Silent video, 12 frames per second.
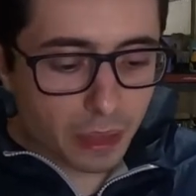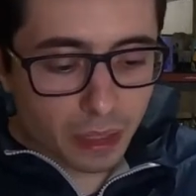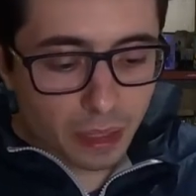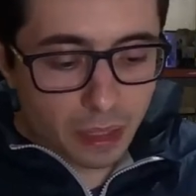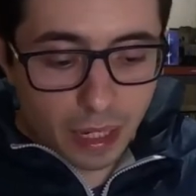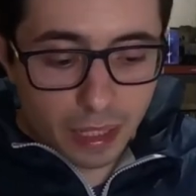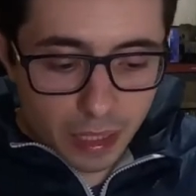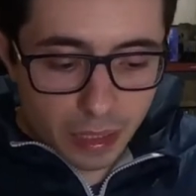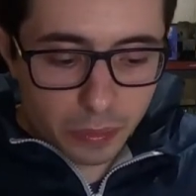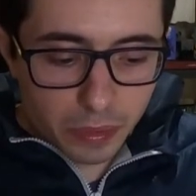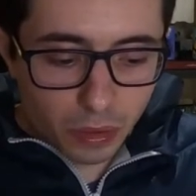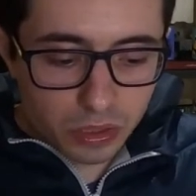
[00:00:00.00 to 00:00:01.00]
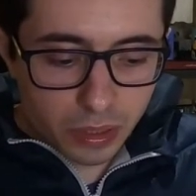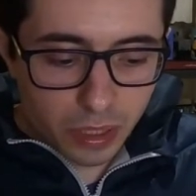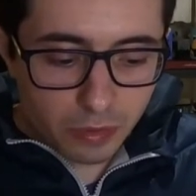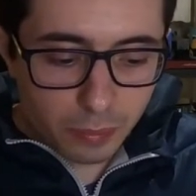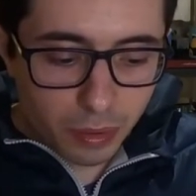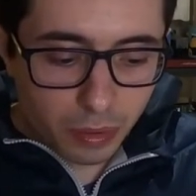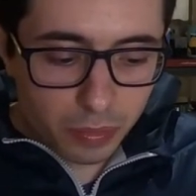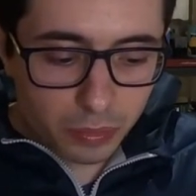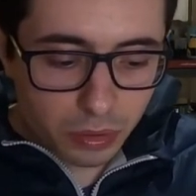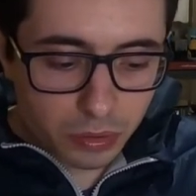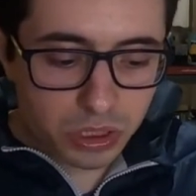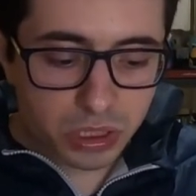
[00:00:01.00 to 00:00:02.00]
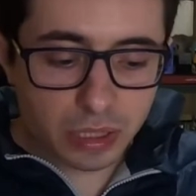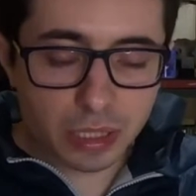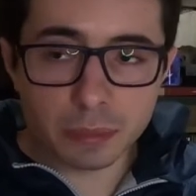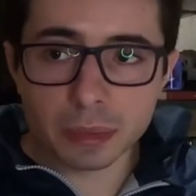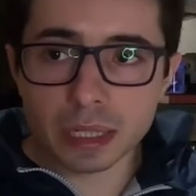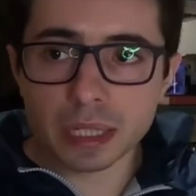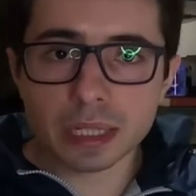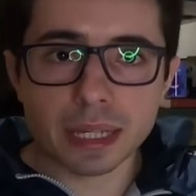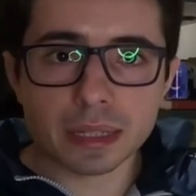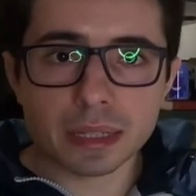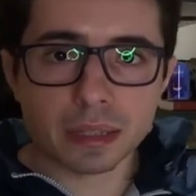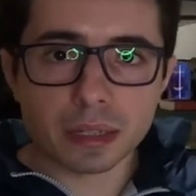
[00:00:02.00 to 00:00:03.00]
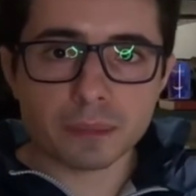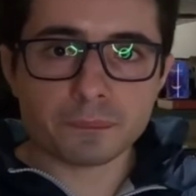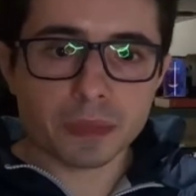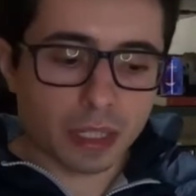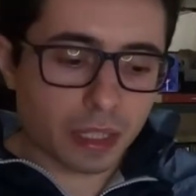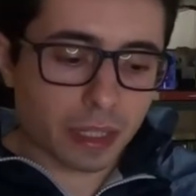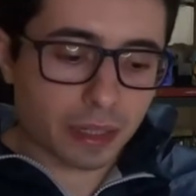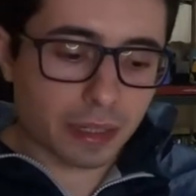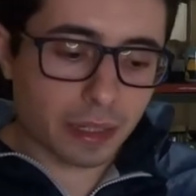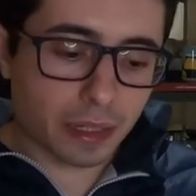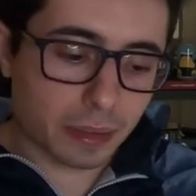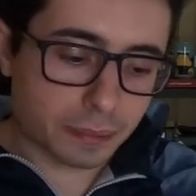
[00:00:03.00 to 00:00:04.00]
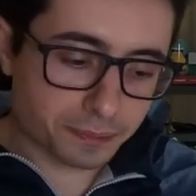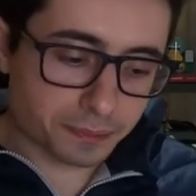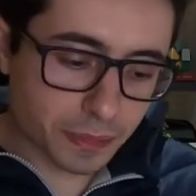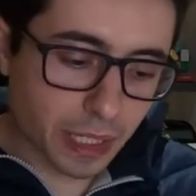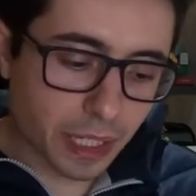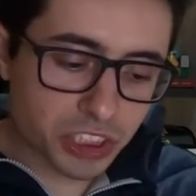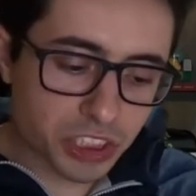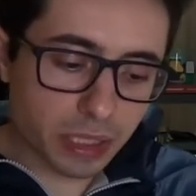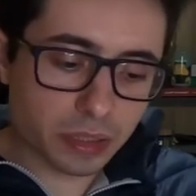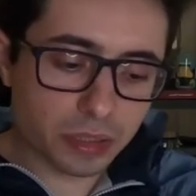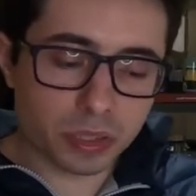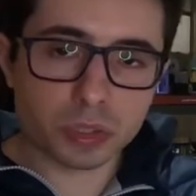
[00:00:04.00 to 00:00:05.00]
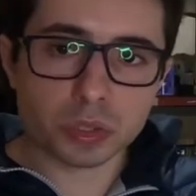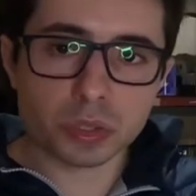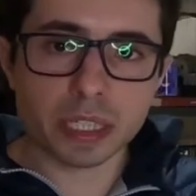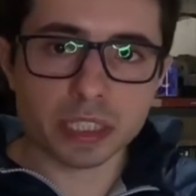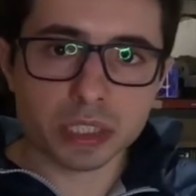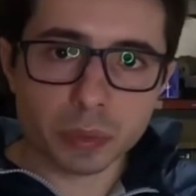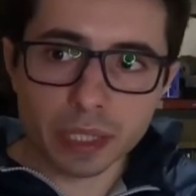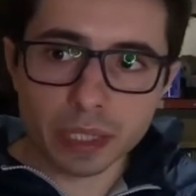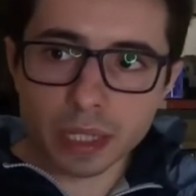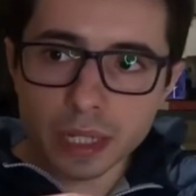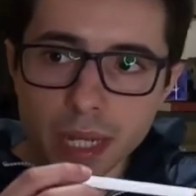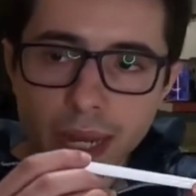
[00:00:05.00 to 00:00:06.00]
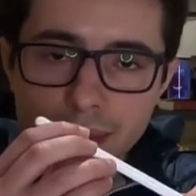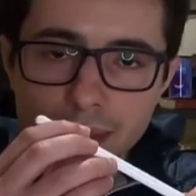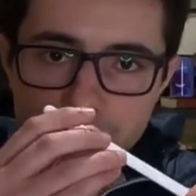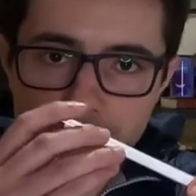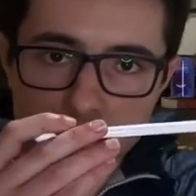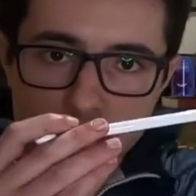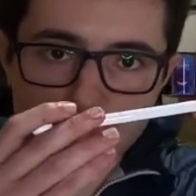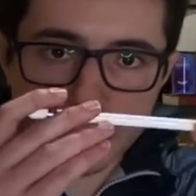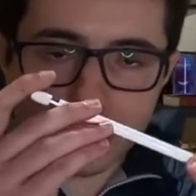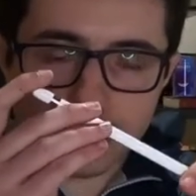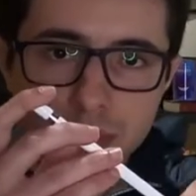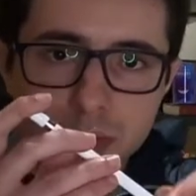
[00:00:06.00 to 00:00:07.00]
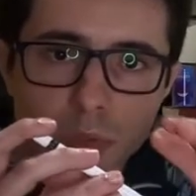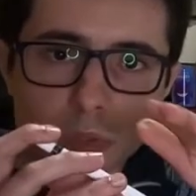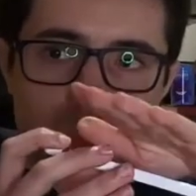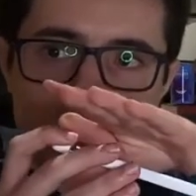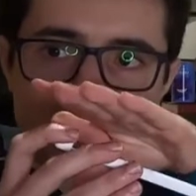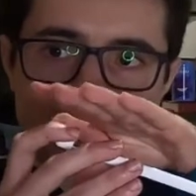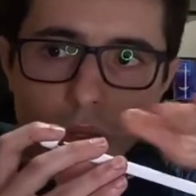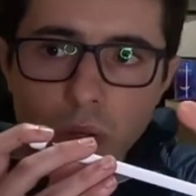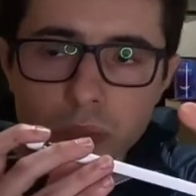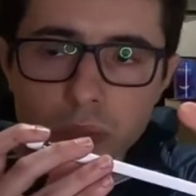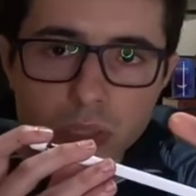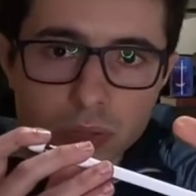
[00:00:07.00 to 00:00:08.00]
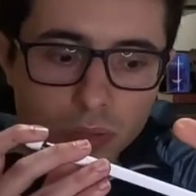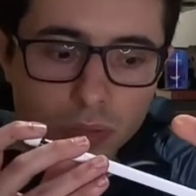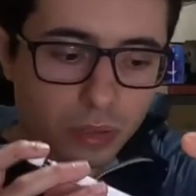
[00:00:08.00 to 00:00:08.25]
And here we also have a boundary condition, namely that the tangent to the string at 0, that should be an horizontal.